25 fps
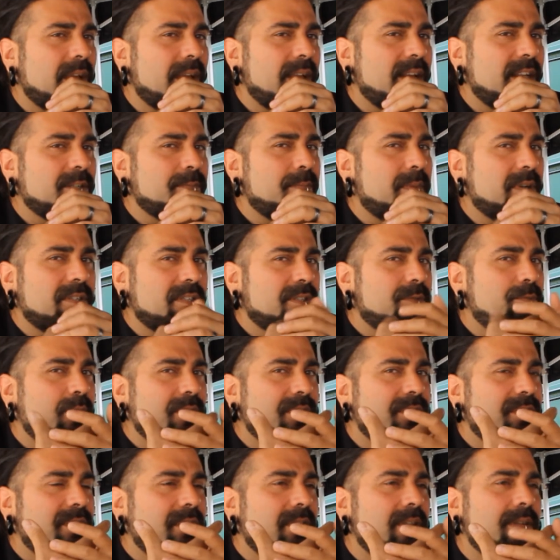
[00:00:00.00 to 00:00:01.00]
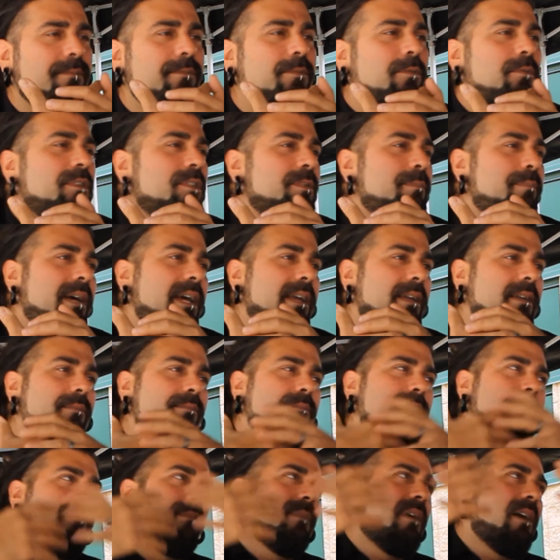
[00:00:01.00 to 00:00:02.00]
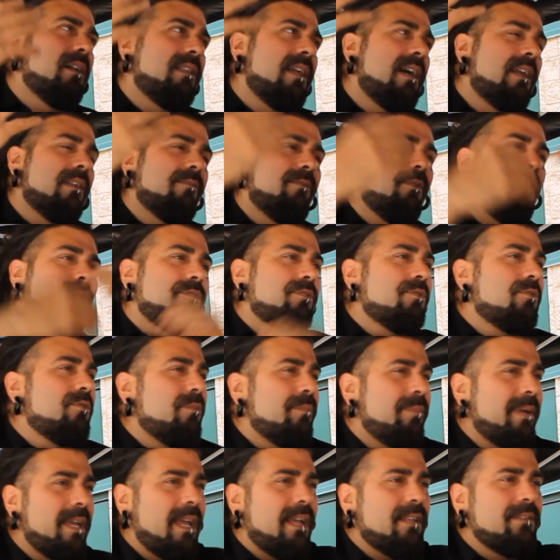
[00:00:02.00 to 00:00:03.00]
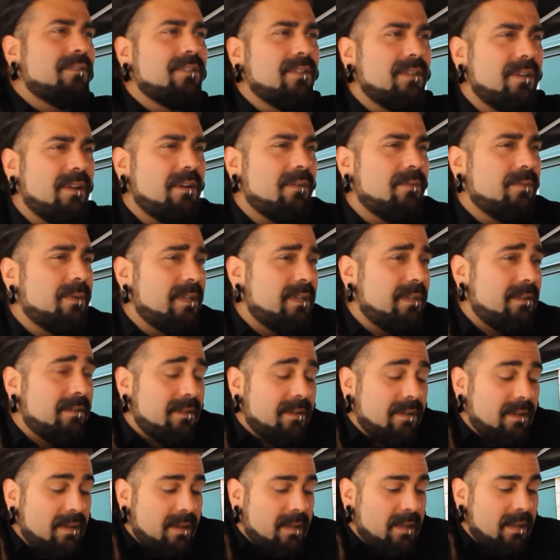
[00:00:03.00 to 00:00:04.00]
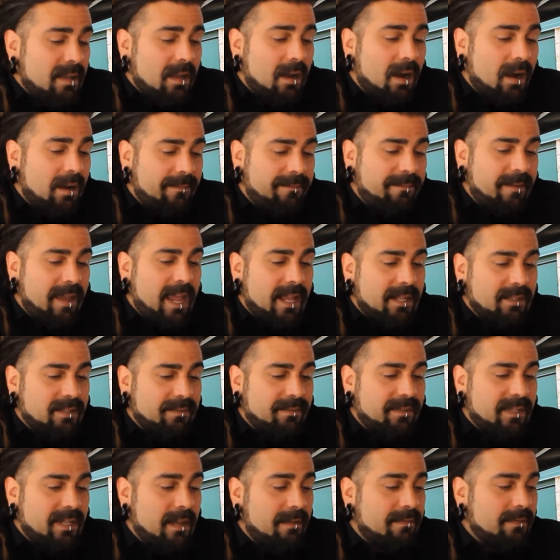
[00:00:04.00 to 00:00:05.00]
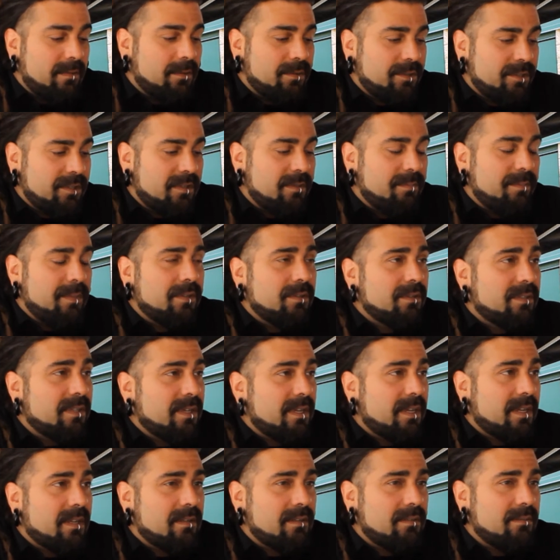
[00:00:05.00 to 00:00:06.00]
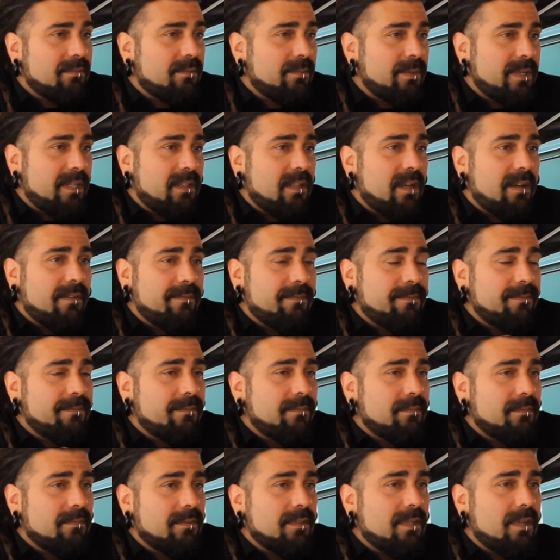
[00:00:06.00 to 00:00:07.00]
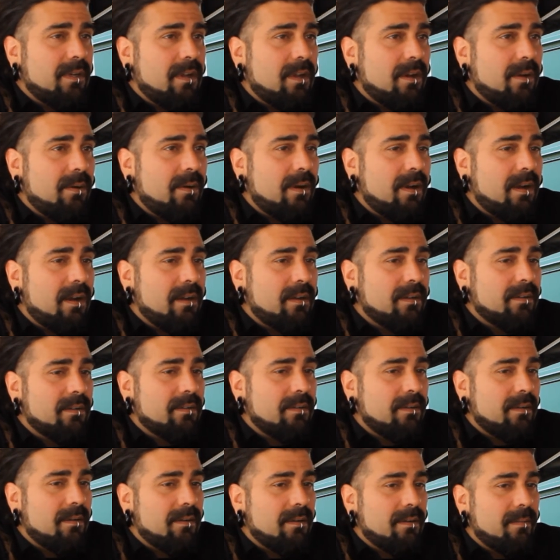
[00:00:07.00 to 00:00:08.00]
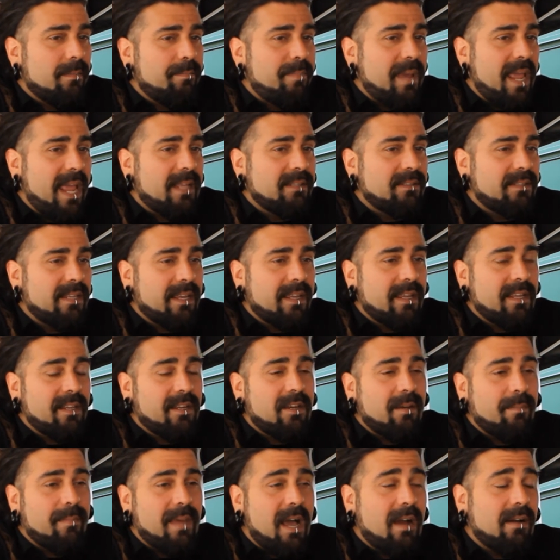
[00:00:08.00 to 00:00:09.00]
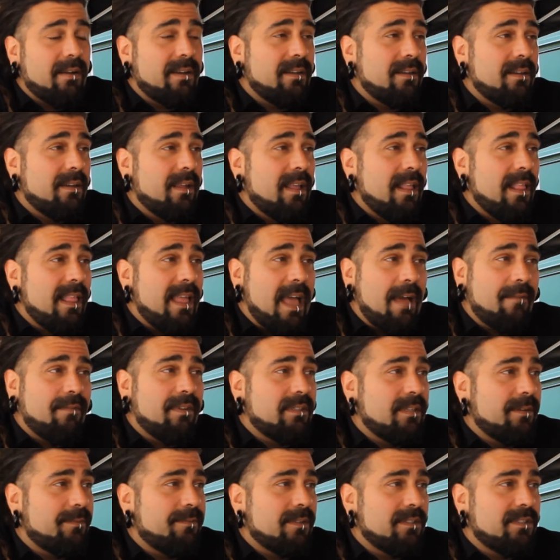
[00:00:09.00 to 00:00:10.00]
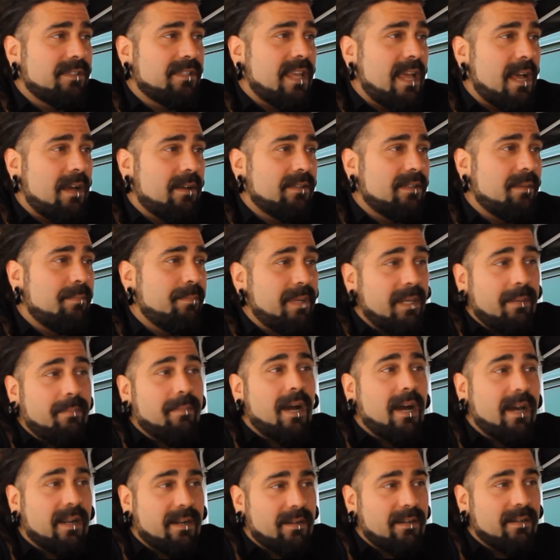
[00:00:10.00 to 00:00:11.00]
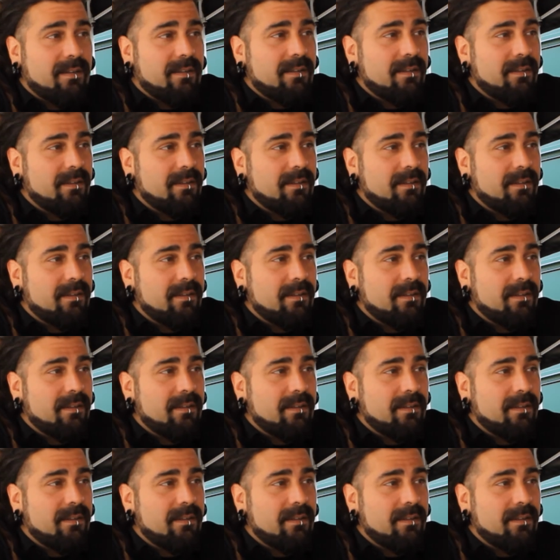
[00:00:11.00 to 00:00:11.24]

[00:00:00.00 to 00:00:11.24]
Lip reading: as much as we're still influenced by a lot of old school bands, you know, we are fans of the evolution of music, and we love, you know, bands that can come out and have a different sound and be modern.